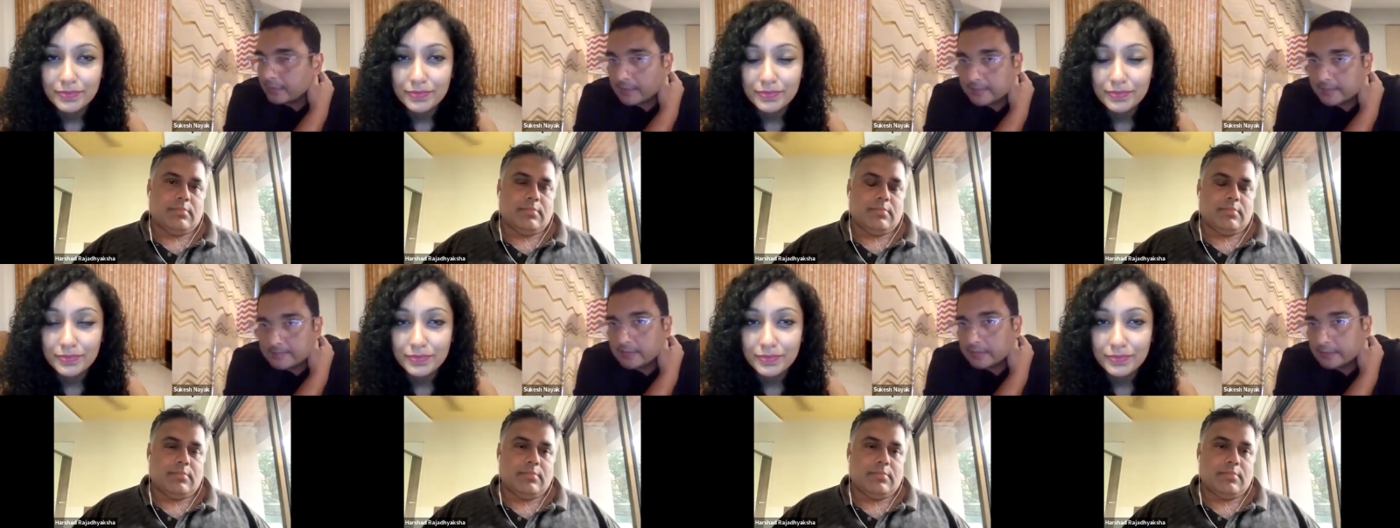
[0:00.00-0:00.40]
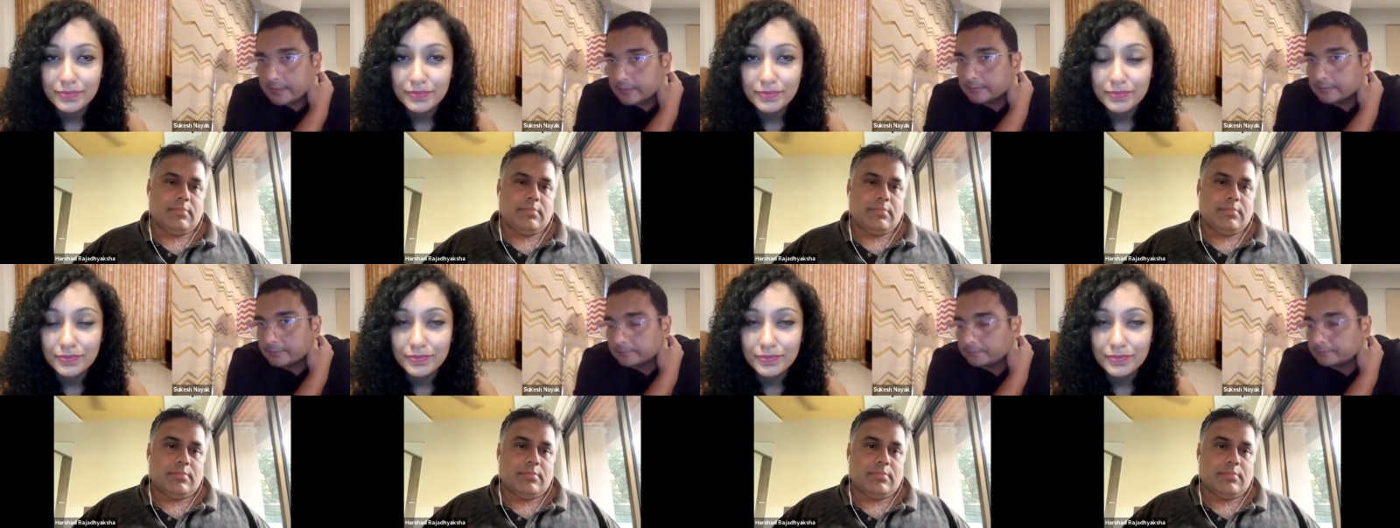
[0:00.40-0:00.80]
Speaker 1: there is a
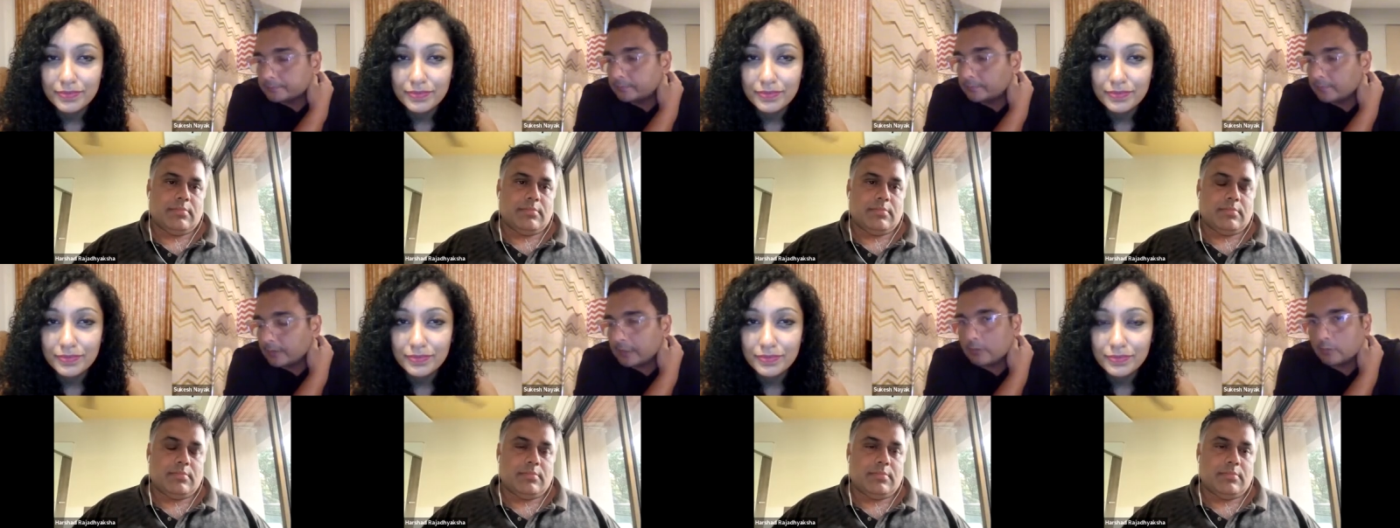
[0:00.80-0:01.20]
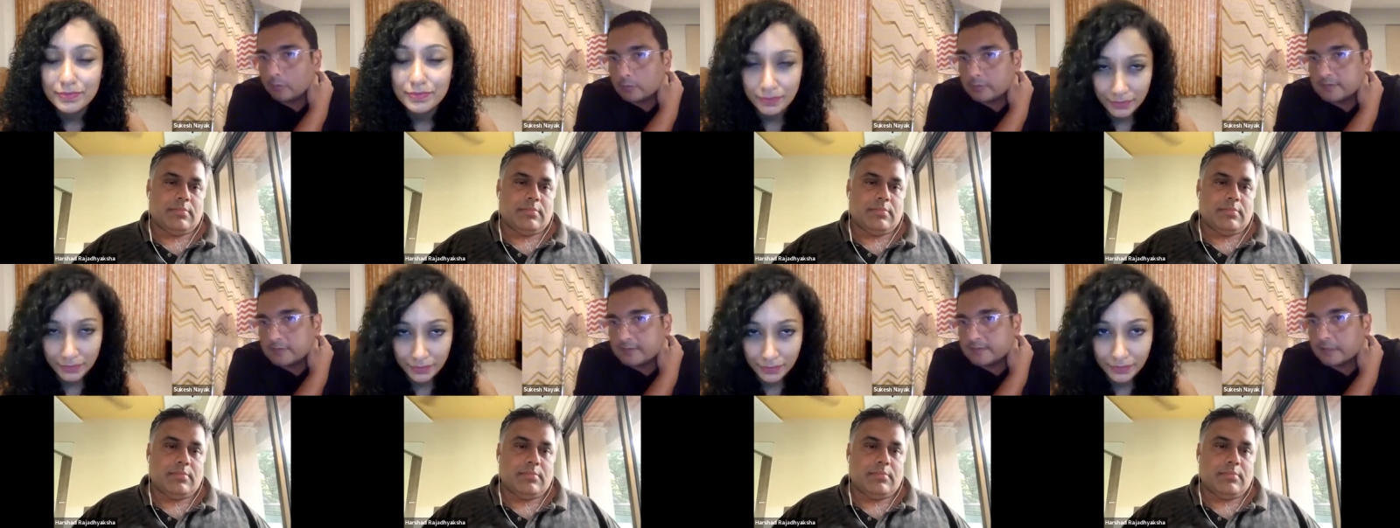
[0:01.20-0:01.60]
leader in
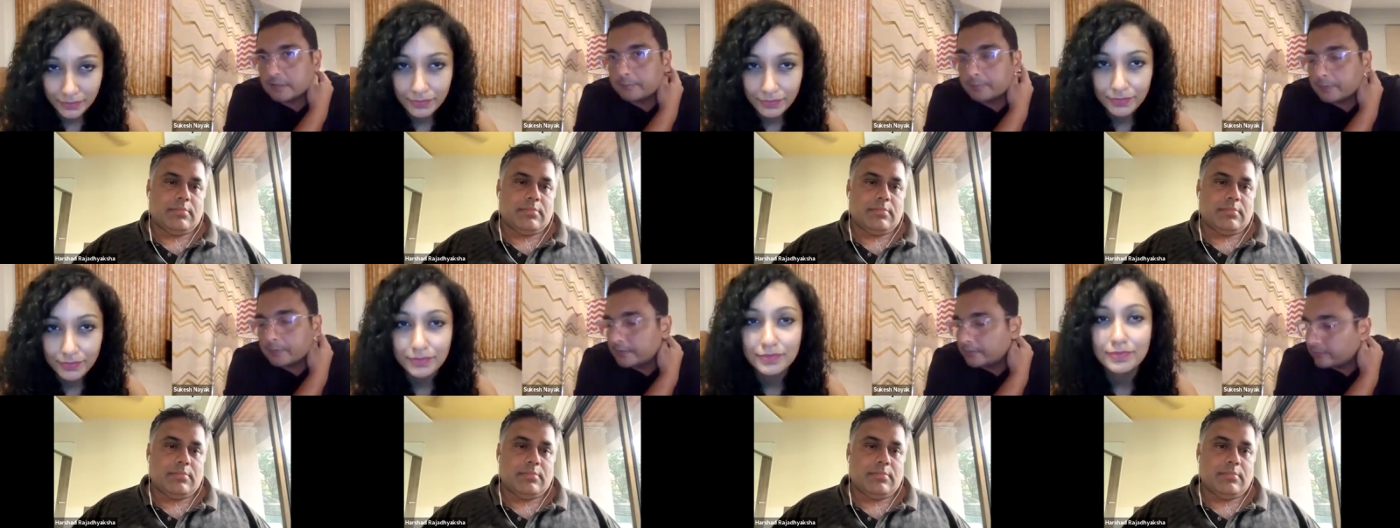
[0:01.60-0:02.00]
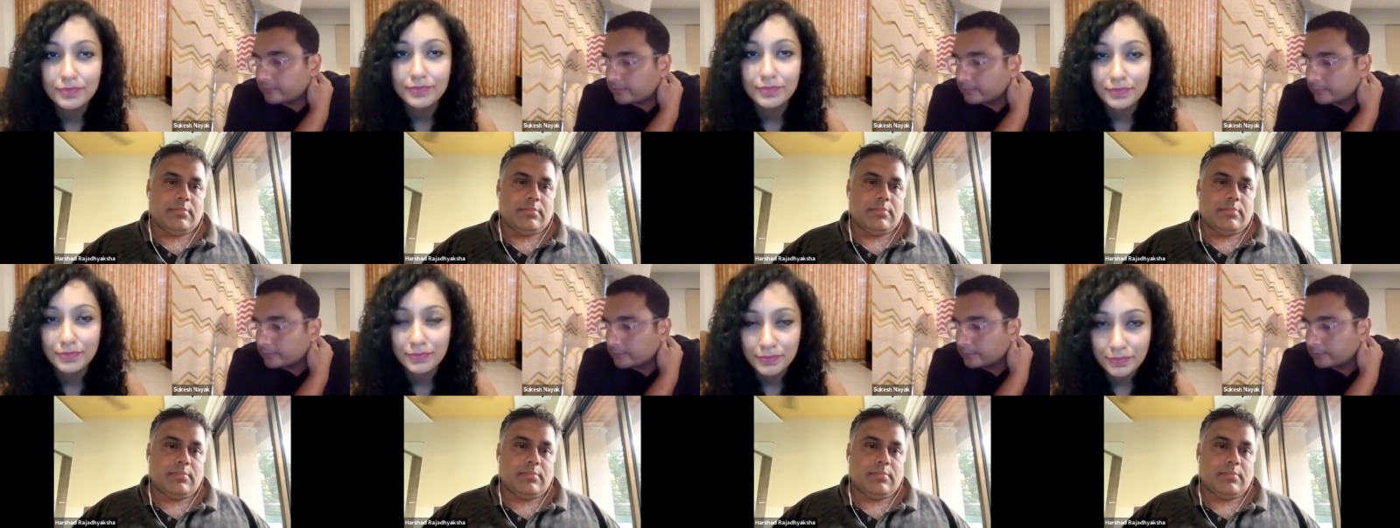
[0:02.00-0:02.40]
all these companies